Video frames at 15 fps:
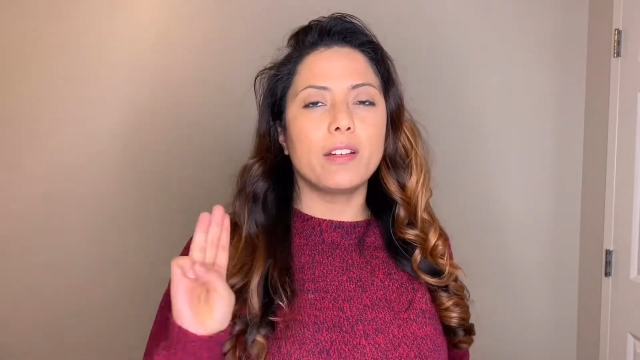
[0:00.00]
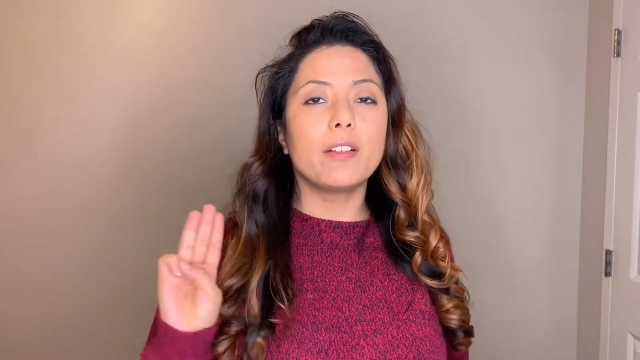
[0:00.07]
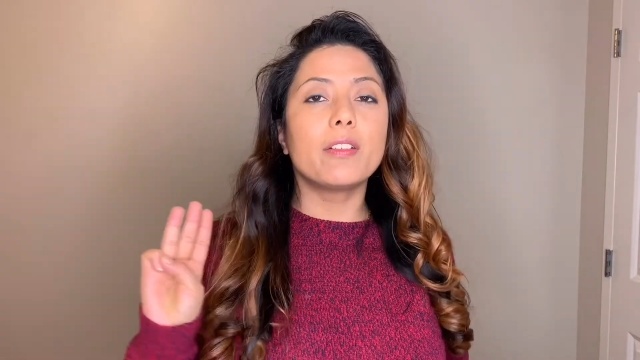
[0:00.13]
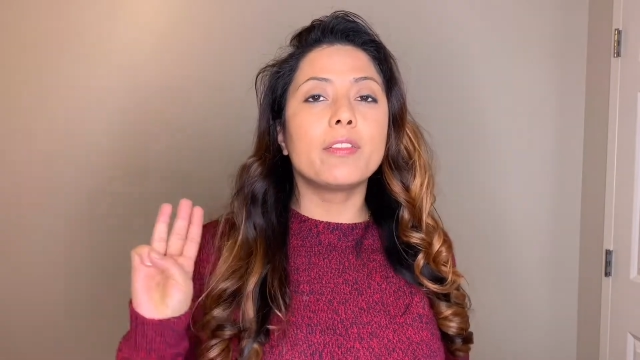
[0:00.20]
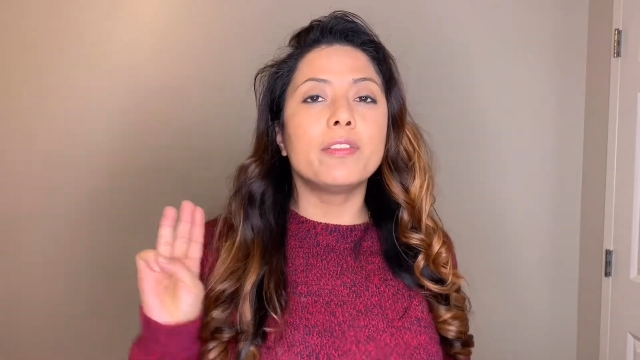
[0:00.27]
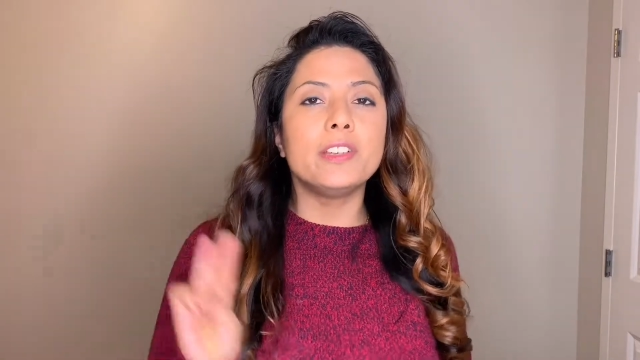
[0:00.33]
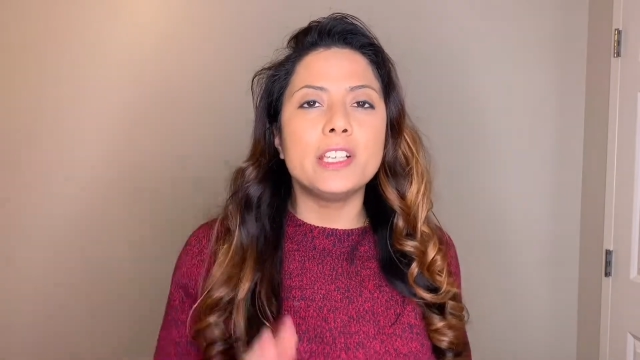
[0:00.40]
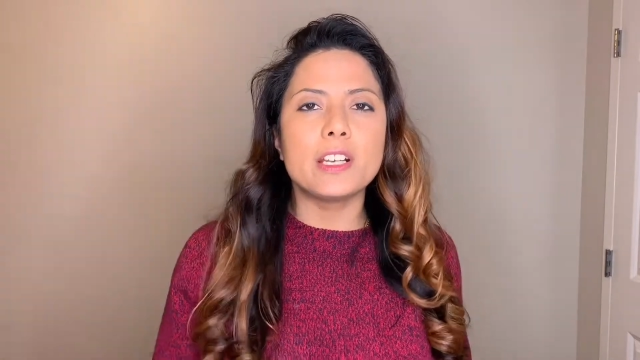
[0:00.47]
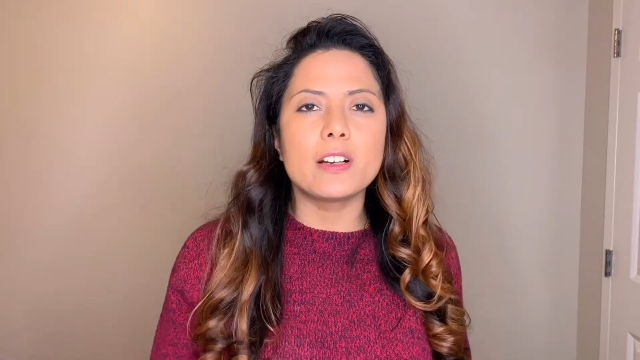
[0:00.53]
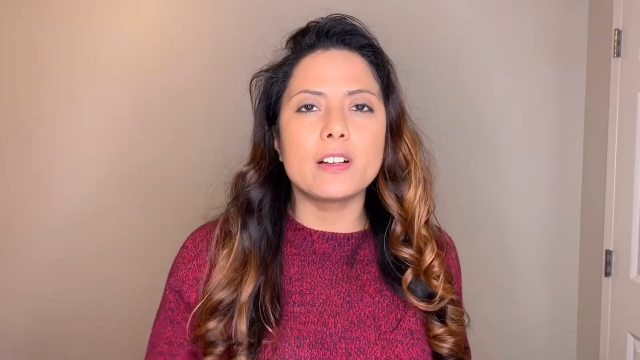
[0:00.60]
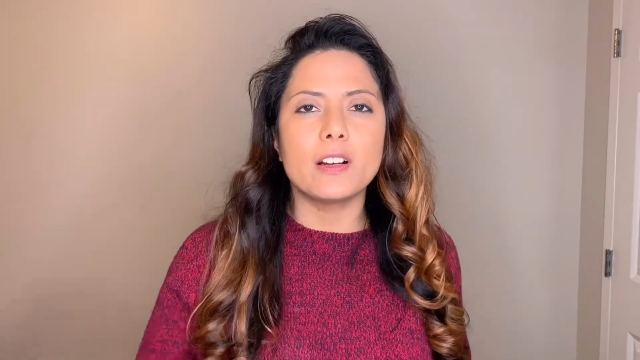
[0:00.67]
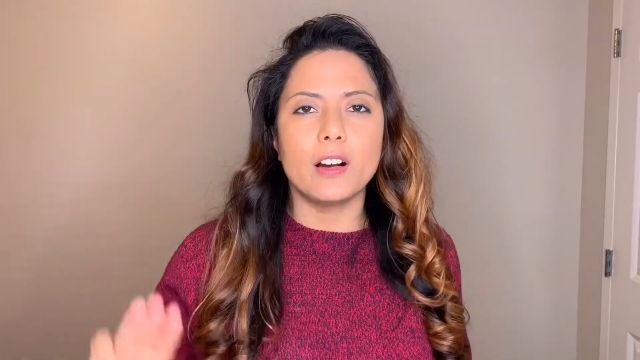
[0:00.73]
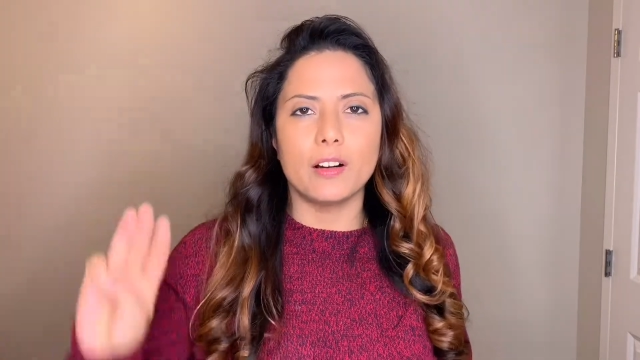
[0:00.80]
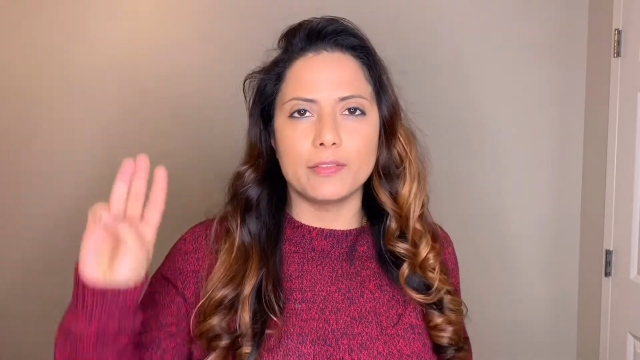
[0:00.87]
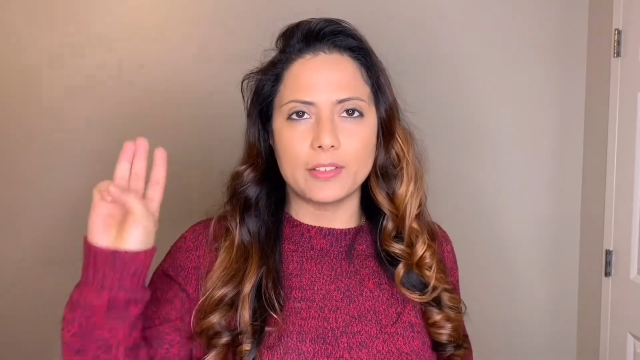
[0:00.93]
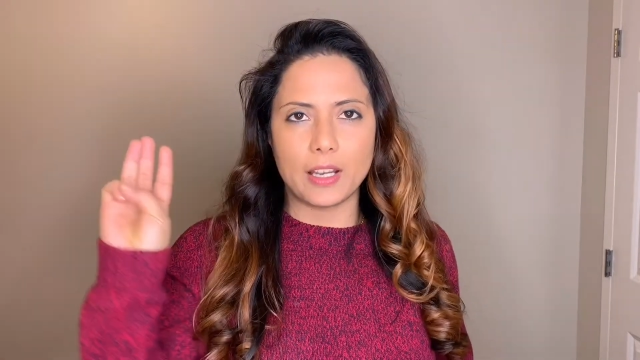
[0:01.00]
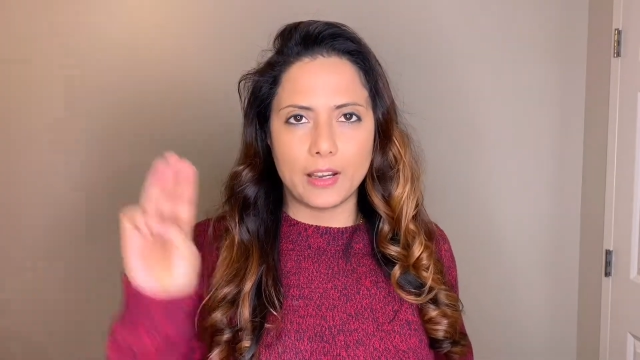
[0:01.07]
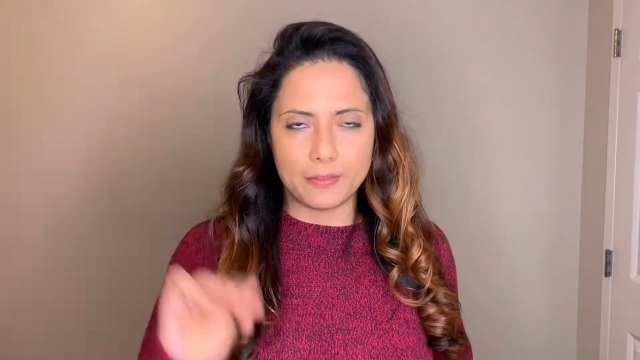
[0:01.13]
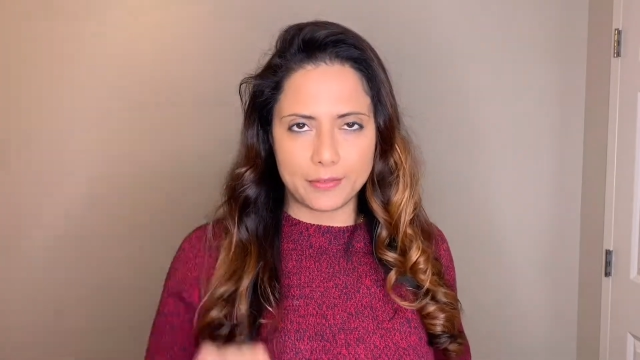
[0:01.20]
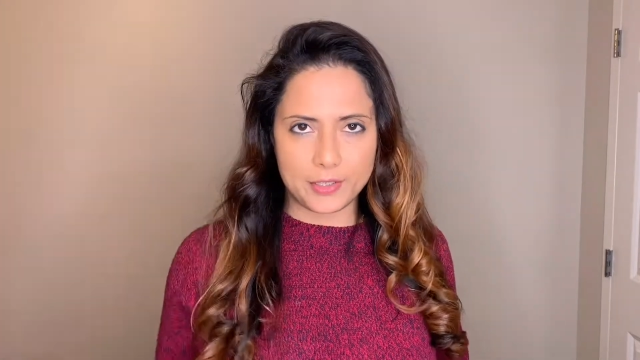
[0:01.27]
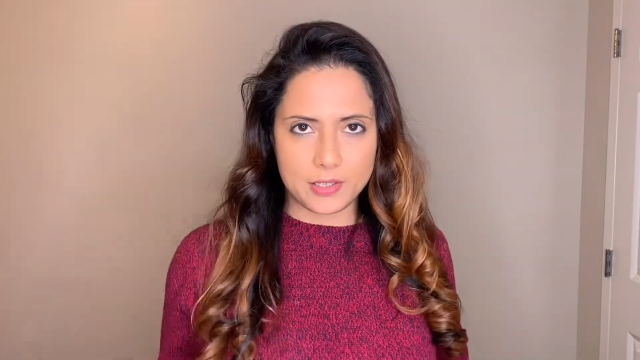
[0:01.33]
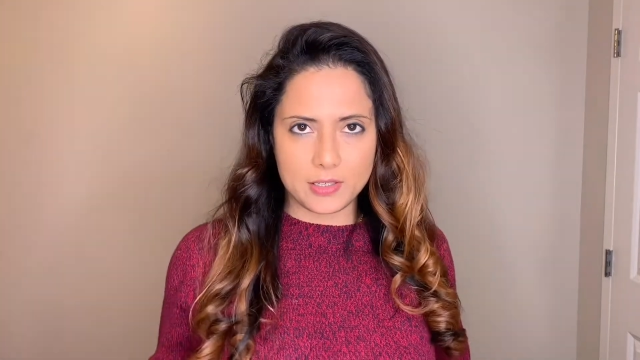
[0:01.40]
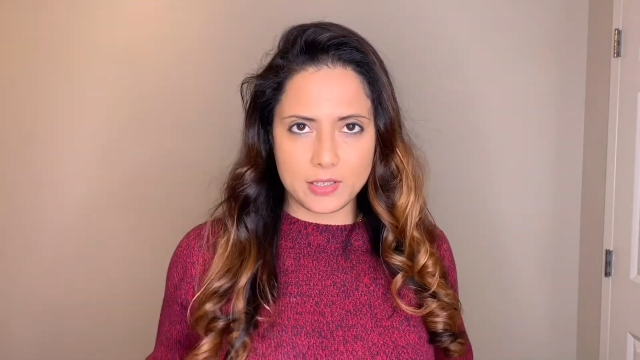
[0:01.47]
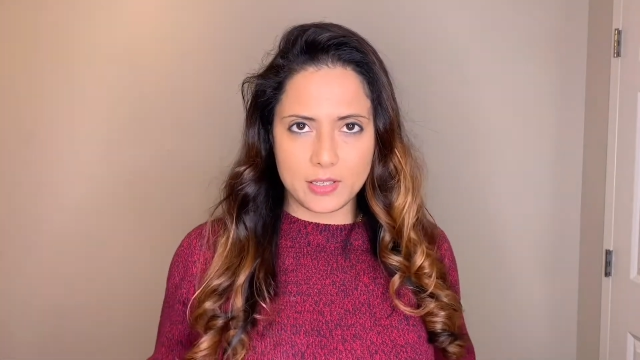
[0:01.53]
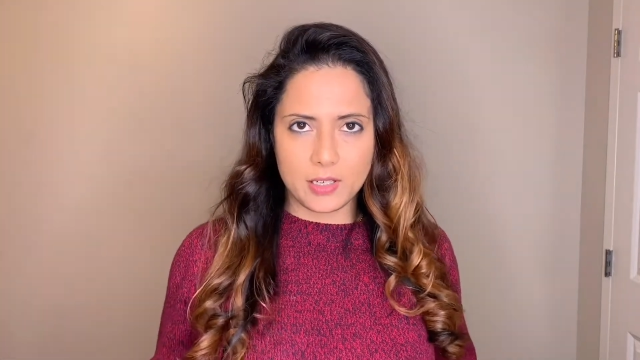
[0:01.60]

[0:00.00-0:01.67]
fear of effort.